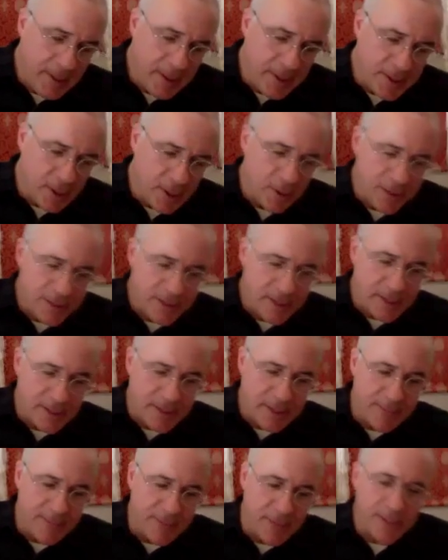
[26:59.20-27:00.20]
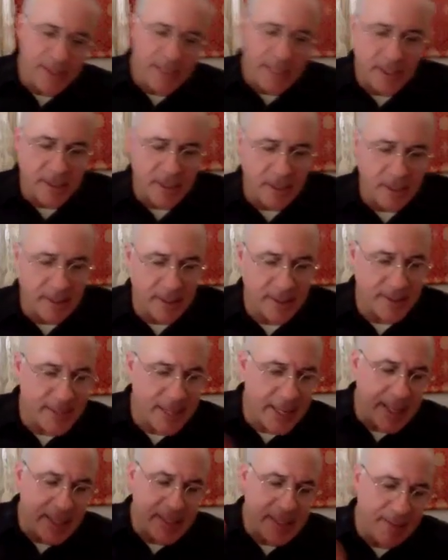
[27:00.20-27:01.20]
so samvrtis, the
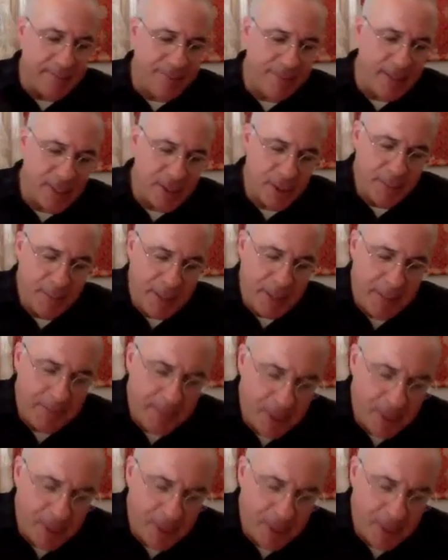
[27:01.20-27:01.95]
second definition being